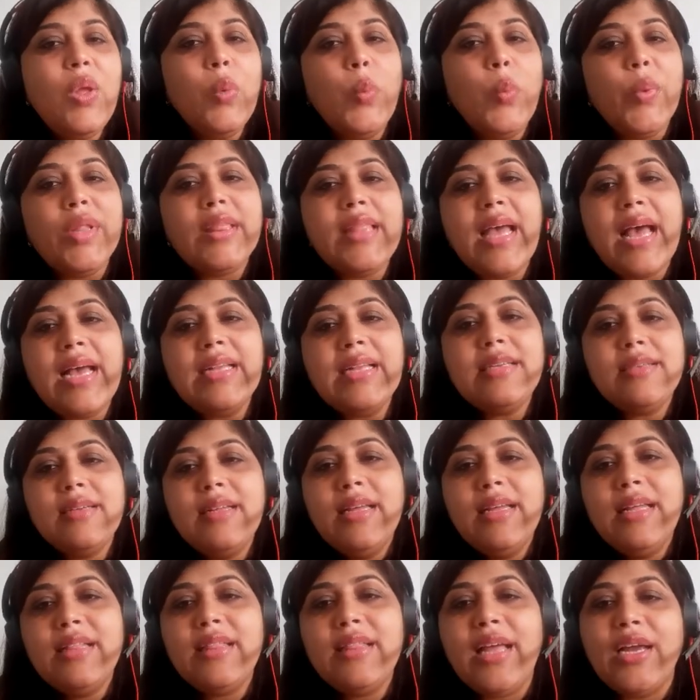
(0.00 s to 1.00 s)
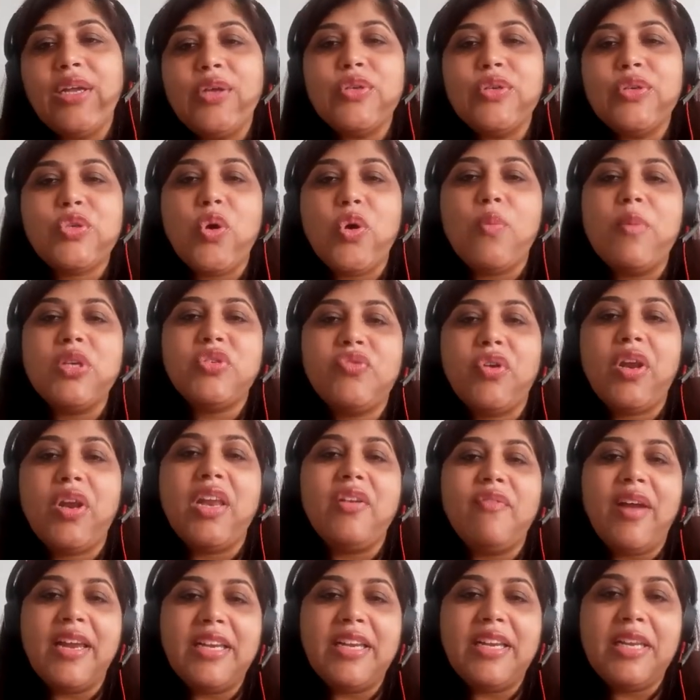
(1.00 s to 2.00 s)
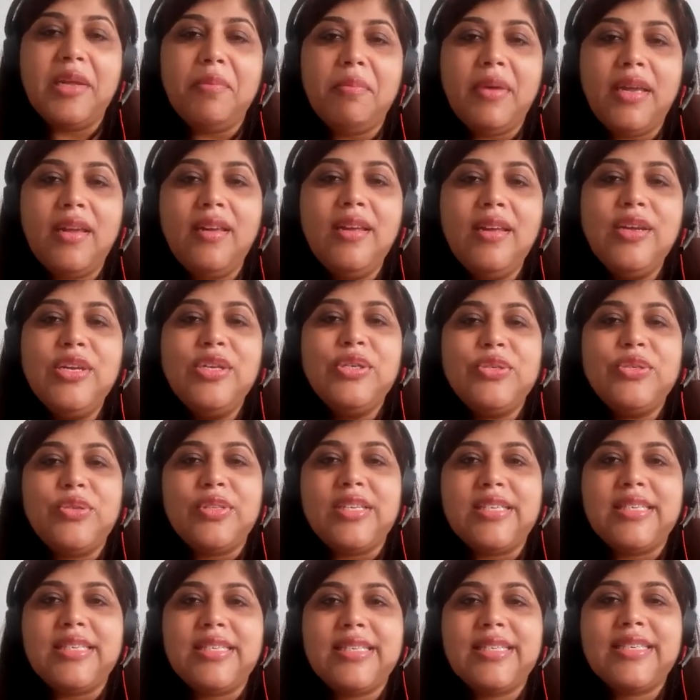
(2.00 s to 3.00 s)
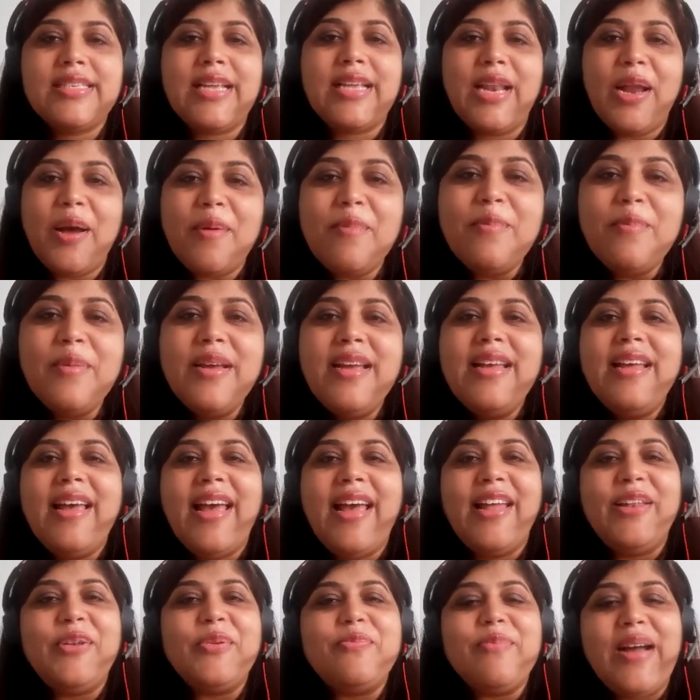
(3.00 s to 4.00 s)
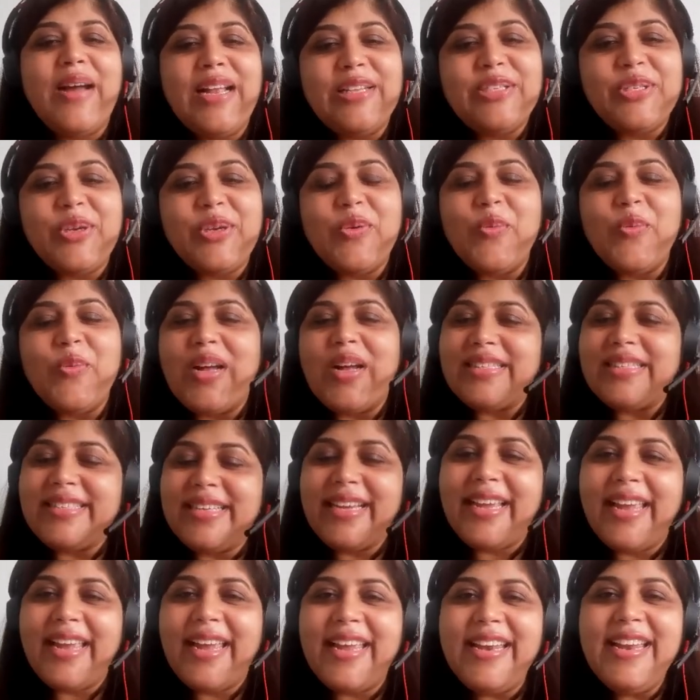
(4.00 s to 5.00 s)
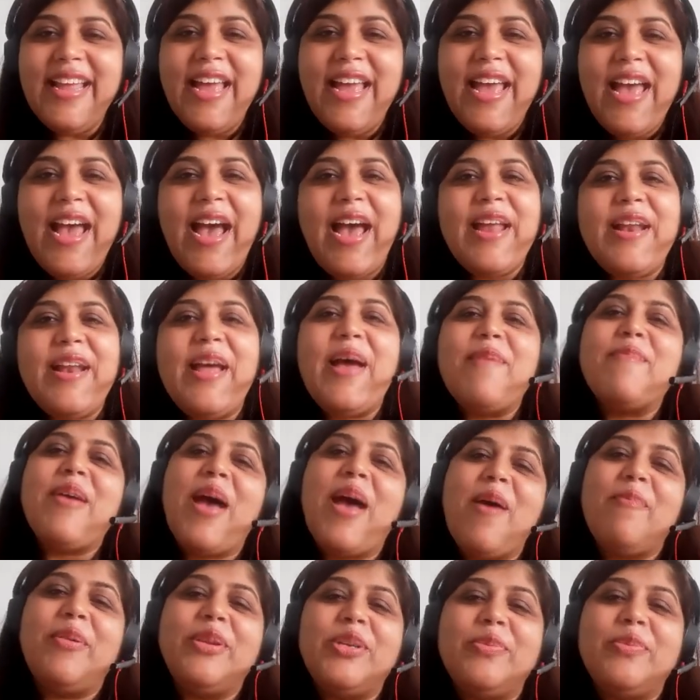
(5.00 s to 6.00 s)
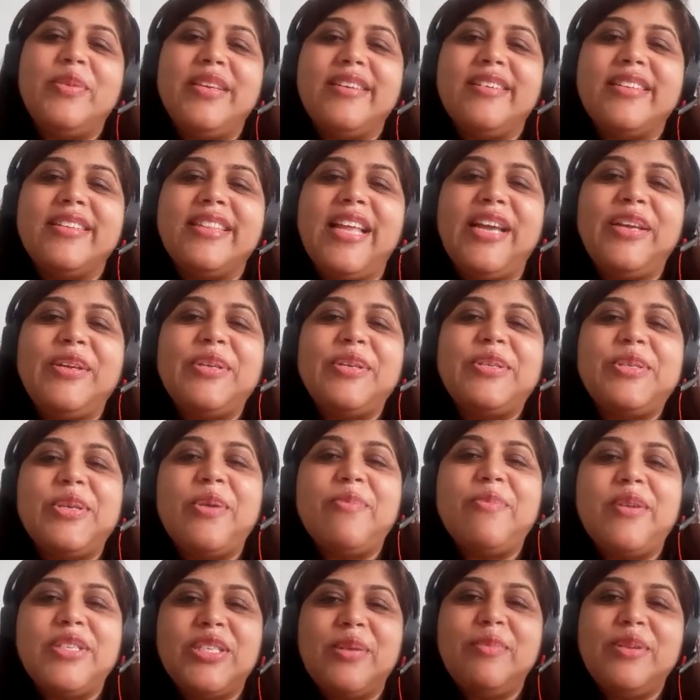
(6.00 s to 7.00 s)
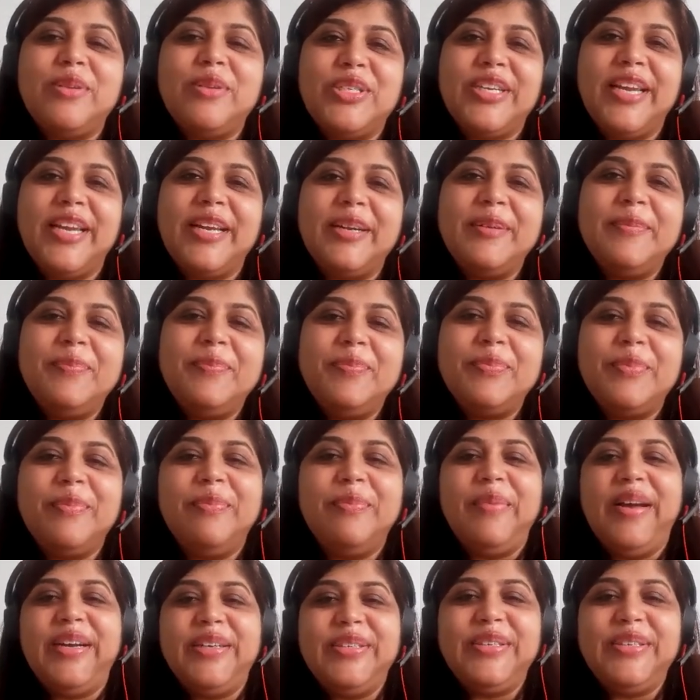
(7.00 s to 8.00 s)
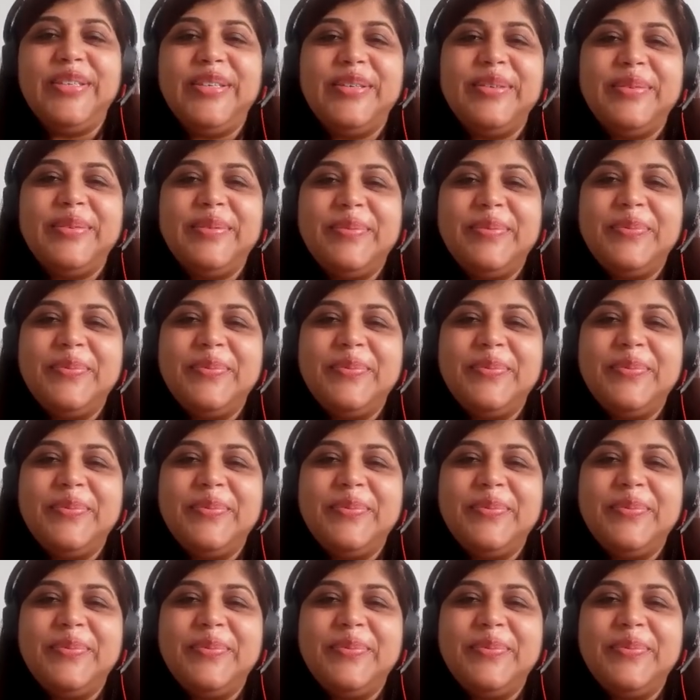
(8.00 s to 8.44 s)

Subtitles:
With that, thank you so much for inviting me to this club and to Milestone once again. And I'm happy to be here. Thank you so much, Abhishek. Back to you.